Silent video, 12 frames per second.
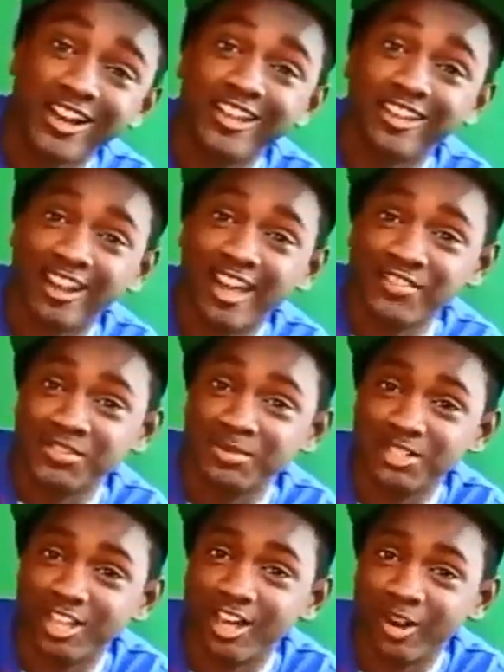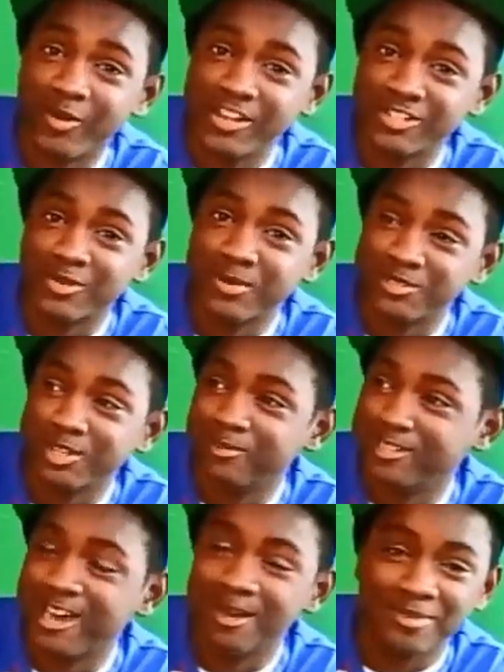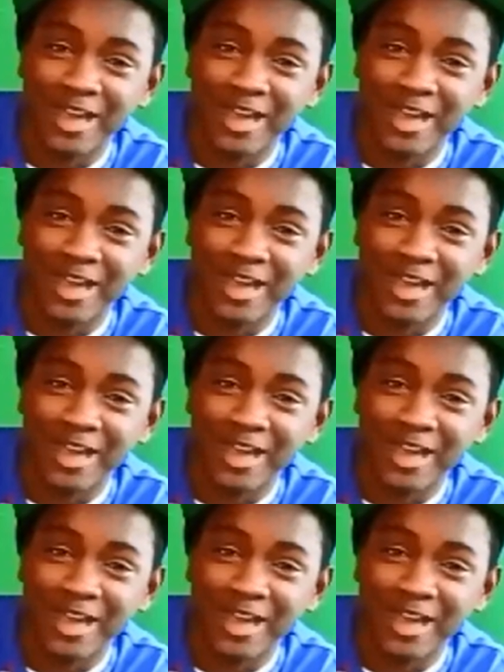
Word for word: I could have some gelato ice cream sometime.